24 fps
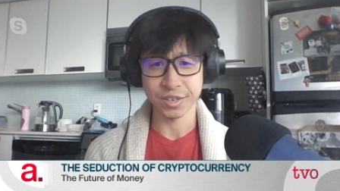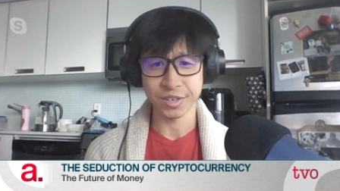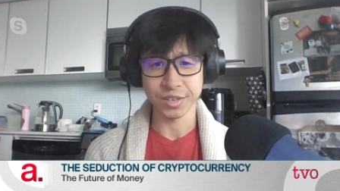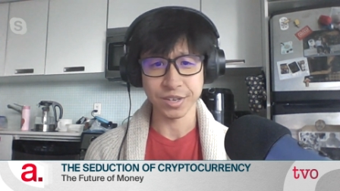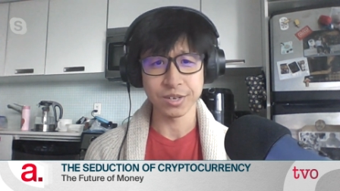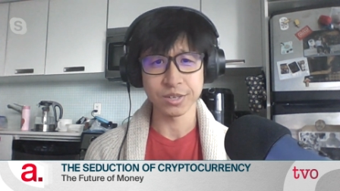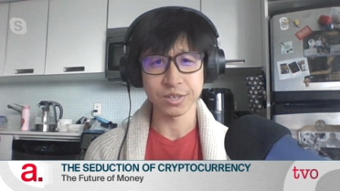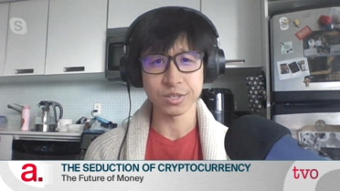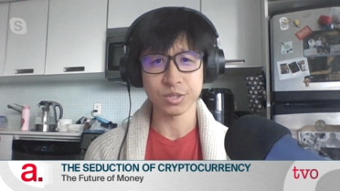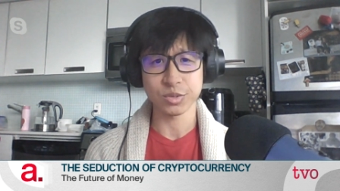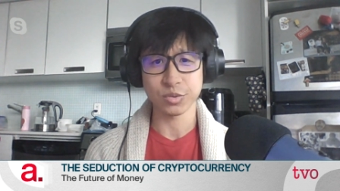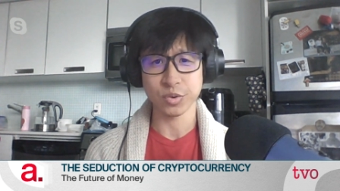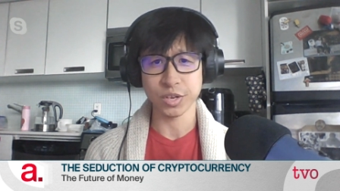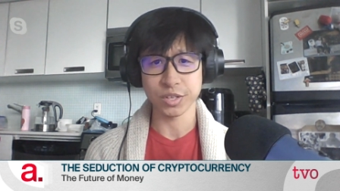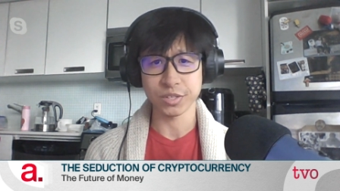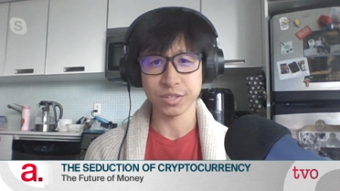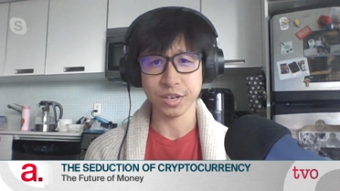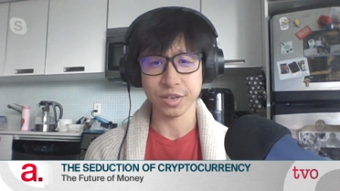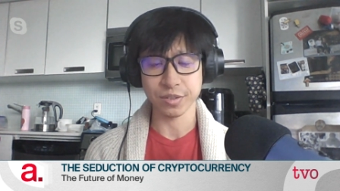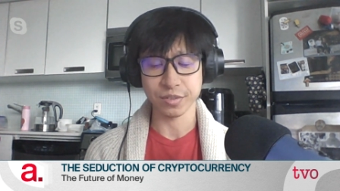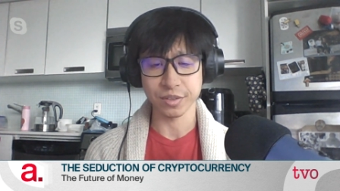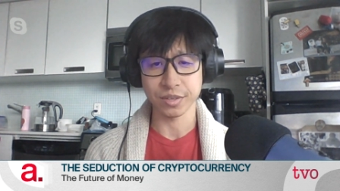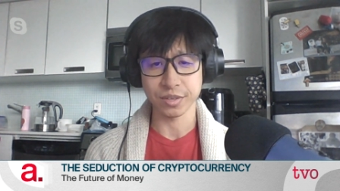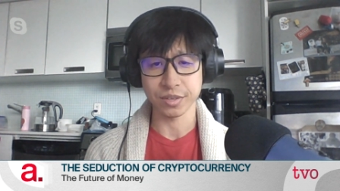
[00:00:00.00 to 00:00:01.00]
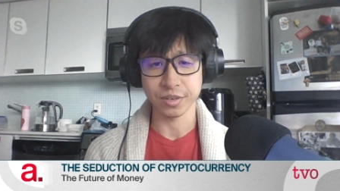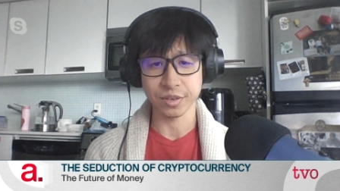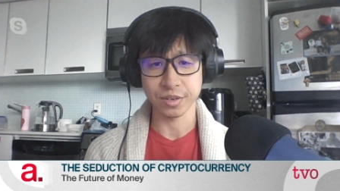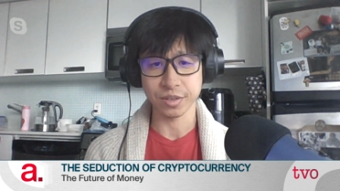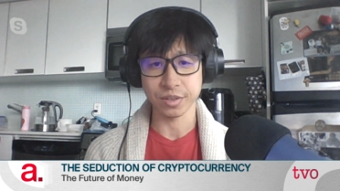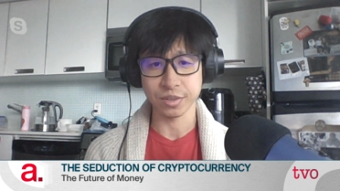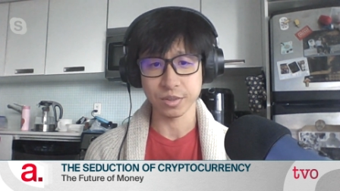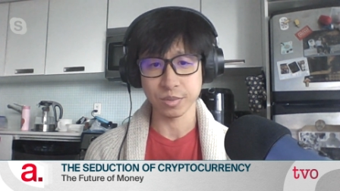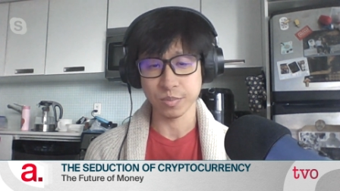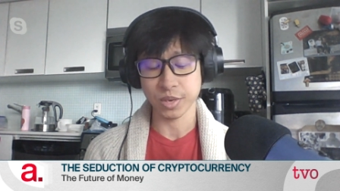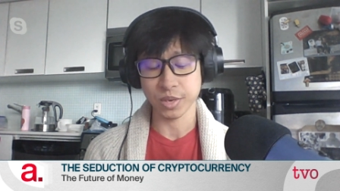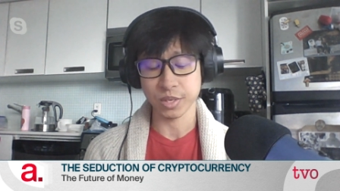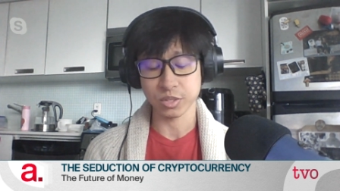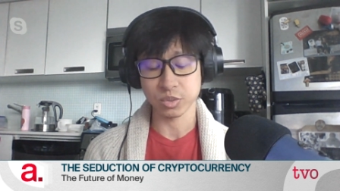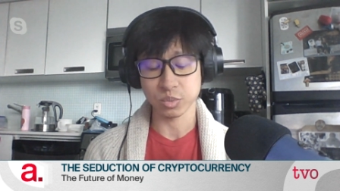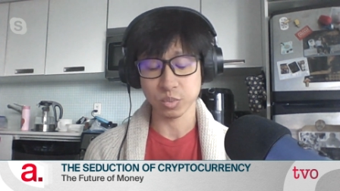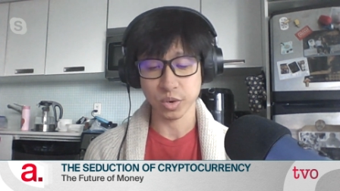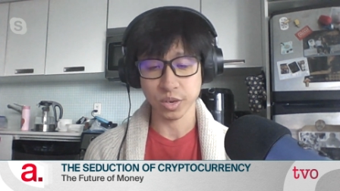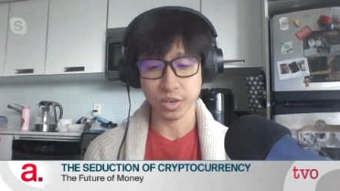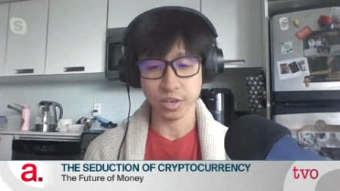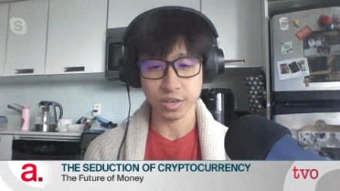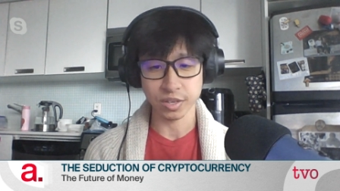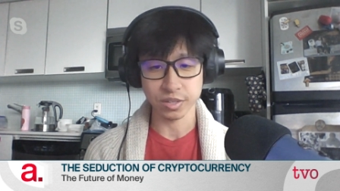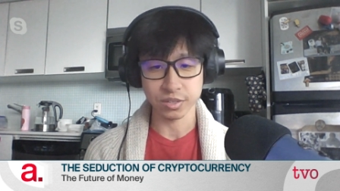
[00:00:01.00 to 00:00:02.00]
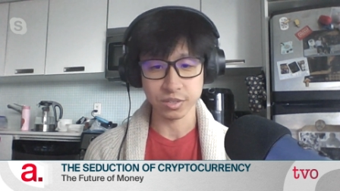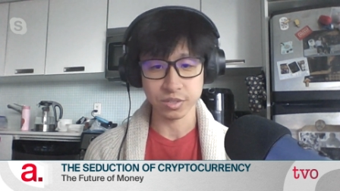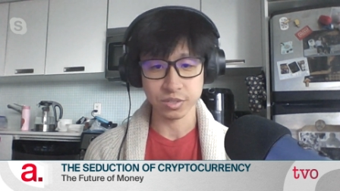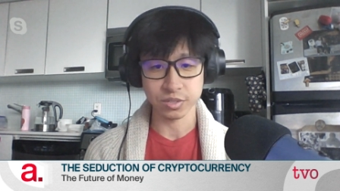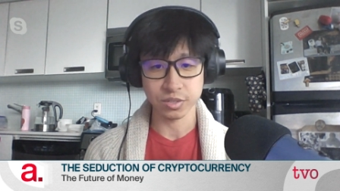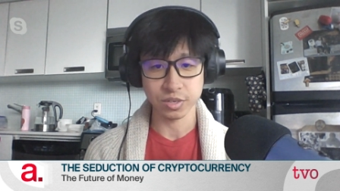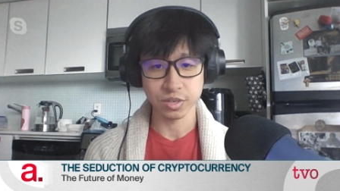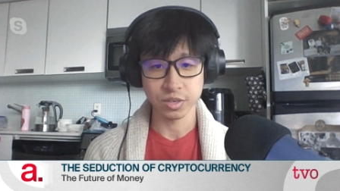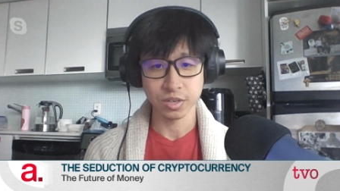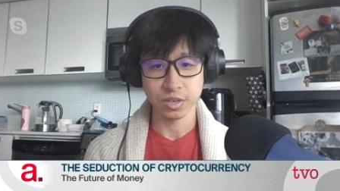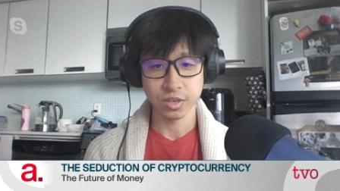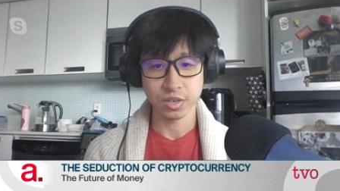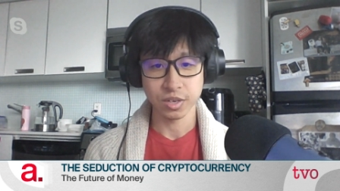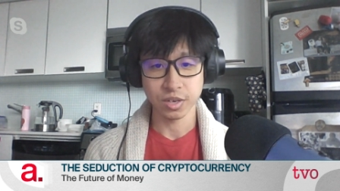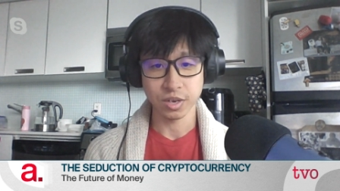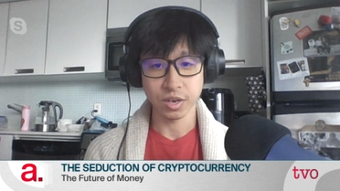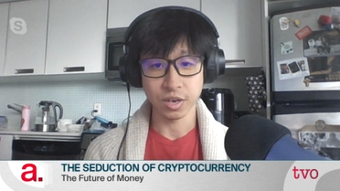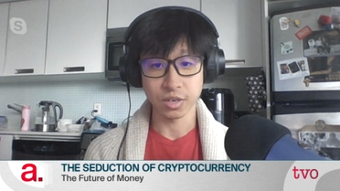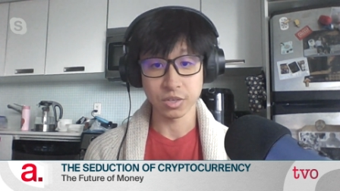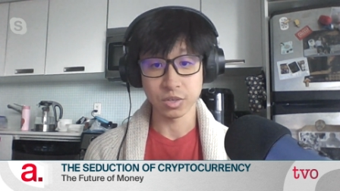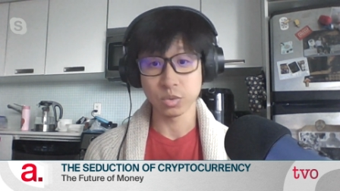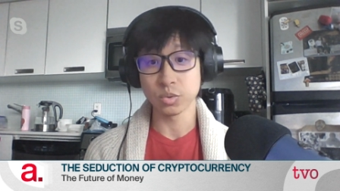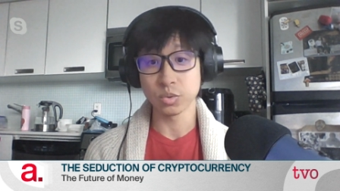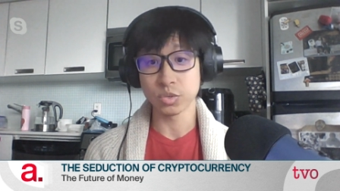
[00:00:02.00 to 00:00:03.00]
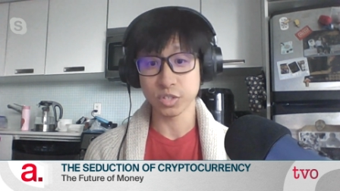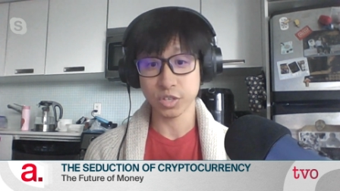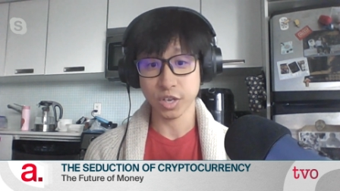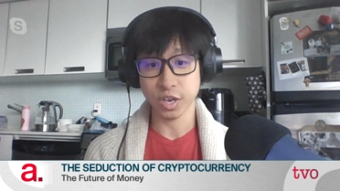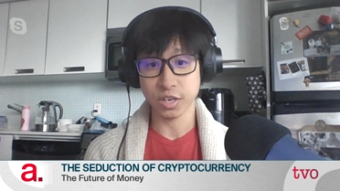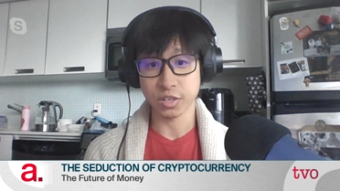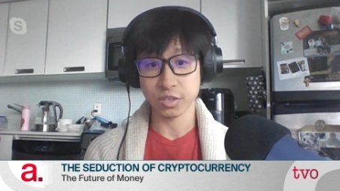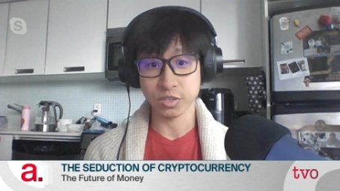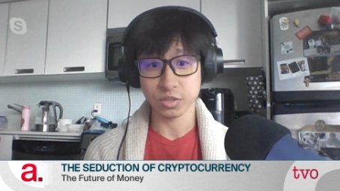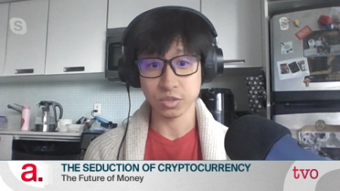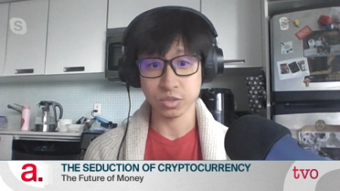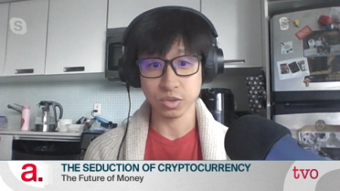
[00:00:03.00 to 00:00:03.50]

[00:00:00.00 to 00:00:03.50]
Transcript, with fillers: It illustrates, I think, in the best way its uh, use case.